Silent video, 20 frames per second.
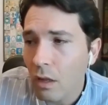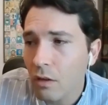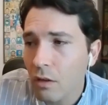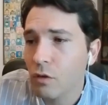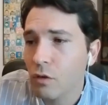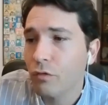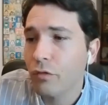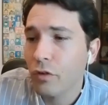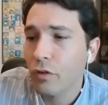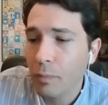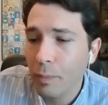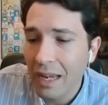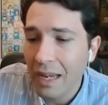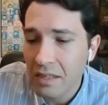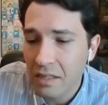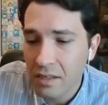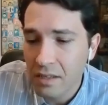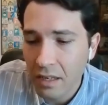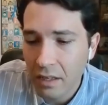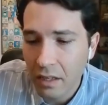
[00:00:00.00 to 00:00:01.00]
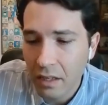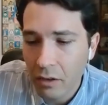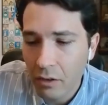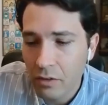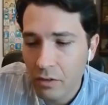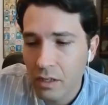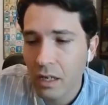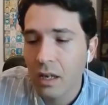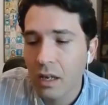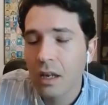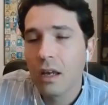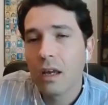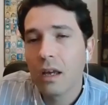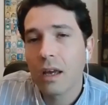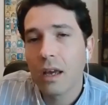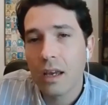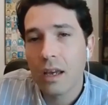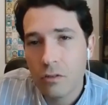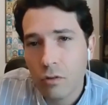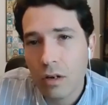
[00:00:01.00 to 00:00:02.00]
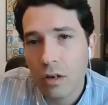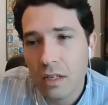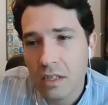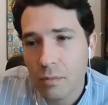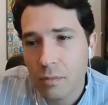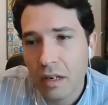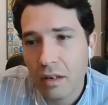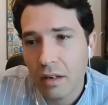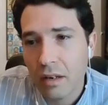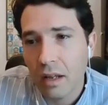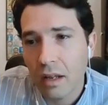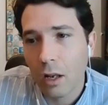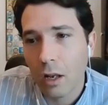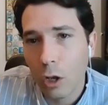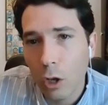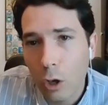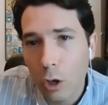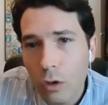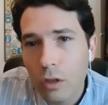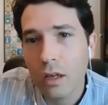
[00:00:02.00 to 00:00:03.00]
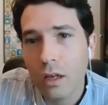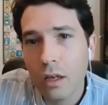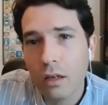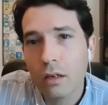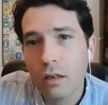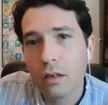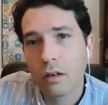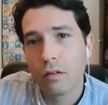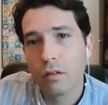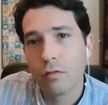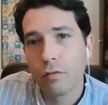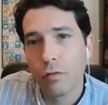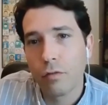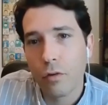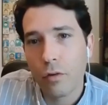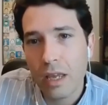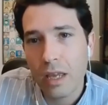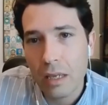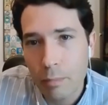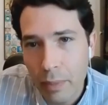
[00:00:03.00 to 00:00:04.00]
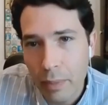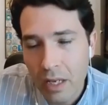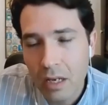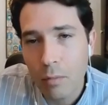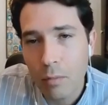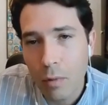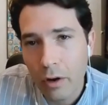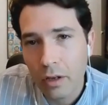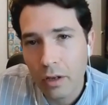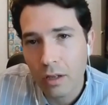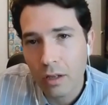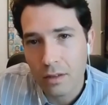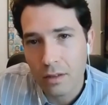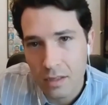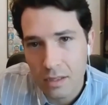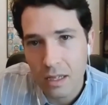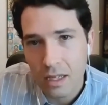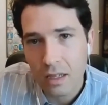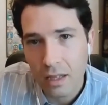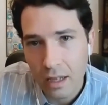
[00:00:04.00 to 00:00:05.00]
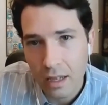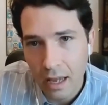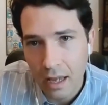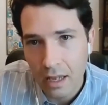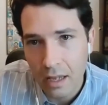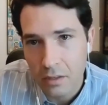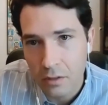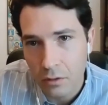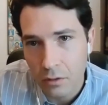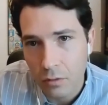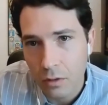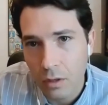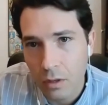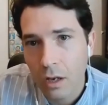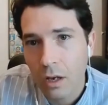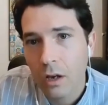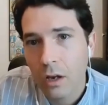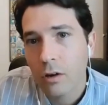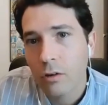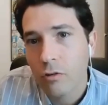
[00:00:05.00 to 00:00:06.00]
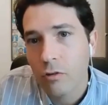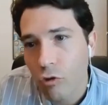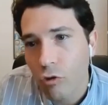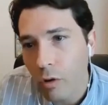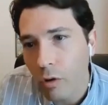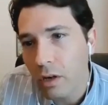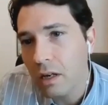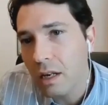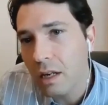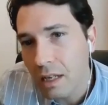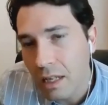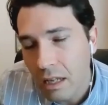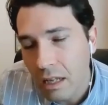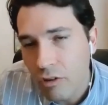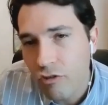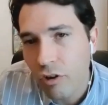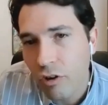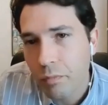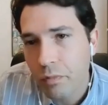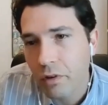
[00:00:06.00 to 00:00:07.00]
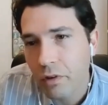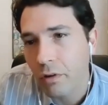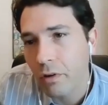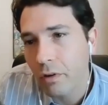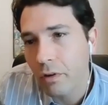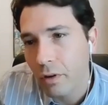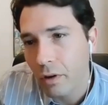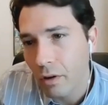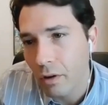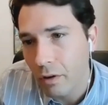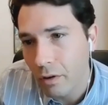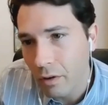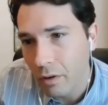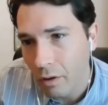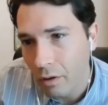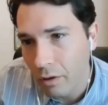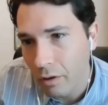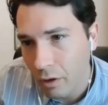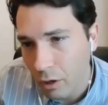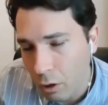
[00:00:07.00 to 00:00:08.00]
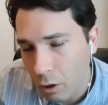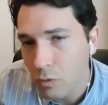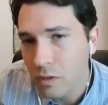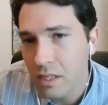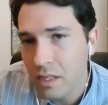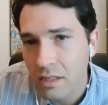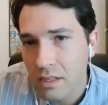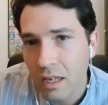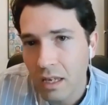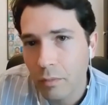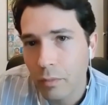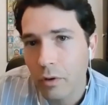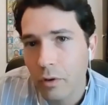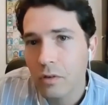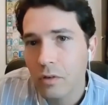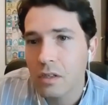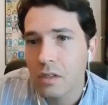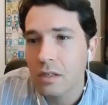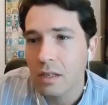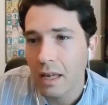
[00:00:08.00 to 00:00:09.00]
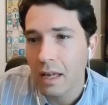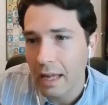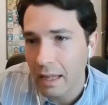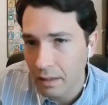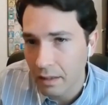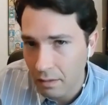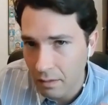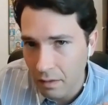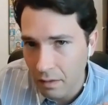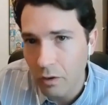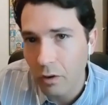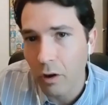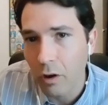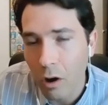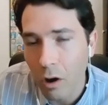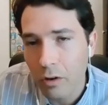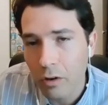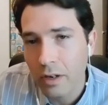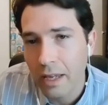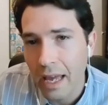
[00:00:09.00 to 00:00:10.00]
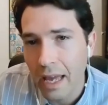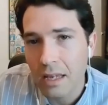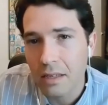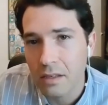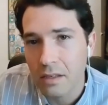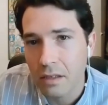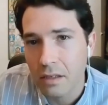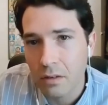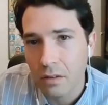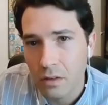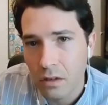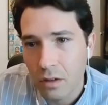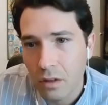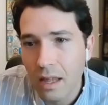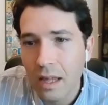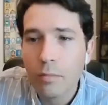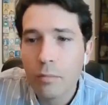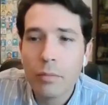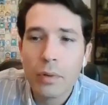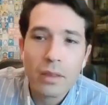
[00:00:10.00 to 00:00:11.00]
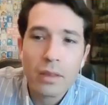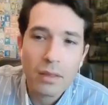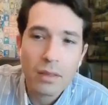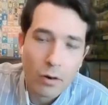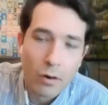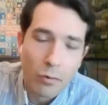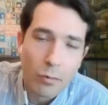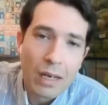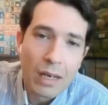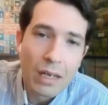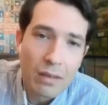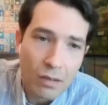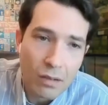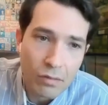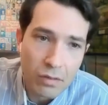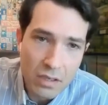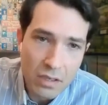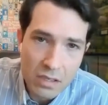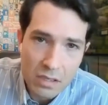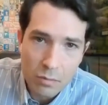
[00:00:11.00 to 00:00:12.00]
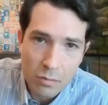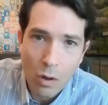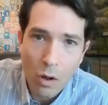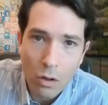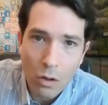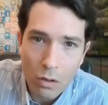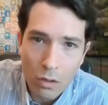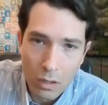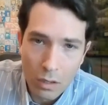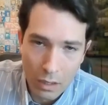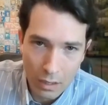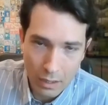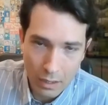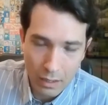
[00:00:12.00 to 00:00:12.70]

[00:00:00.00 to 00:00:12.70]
So for the past 10 years, Israel has been looking for a big market to sell the gas to. Jordan and Egypt are our closest neighbors, and there are gas deals to them, but they are relatively small